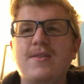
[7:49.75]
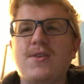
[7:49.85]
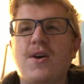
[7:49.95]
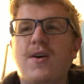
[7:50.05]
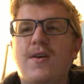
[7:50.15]

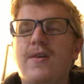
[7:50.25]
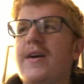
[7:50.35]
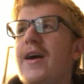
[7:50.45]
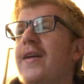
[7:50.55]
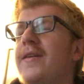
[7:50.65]
dull
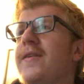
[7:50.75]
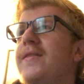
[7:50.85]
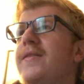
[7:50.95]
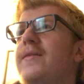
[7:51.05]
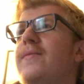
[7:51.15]

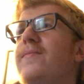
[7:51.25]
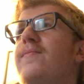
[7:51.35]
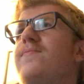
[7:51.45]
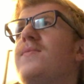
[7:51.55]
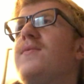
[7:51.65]
and
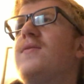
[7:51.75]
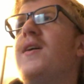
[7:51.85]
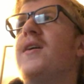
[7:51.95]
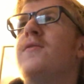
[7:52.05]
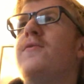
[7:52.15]

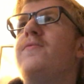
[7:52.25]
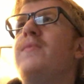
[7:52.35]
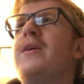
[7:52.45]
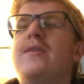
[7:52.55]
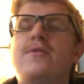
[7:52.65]
kind of
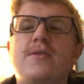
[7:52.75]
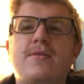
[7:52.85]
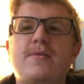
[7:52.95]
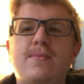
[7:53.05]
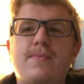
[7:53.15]
me
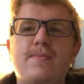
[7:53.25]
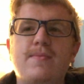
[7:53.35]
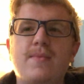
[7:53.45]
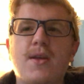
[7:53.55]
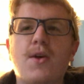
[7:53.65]
just
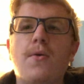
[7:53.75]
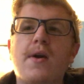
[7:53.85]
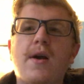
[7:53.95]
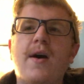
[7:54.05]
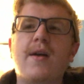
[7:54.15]

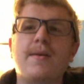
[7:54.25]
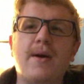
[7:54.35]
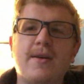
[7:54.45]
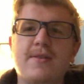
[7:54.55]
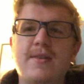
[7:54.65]
going on
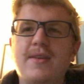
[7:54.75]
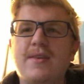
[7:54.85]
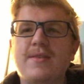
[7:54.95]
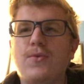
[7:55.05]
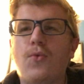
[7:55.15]
about
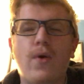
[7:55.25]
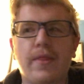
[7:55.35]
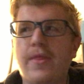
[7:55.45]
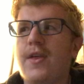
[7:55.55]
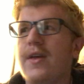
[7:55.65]

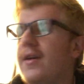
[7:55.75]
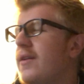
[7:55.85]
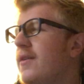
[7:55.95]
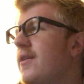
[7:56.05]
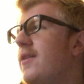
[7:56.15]
one thing.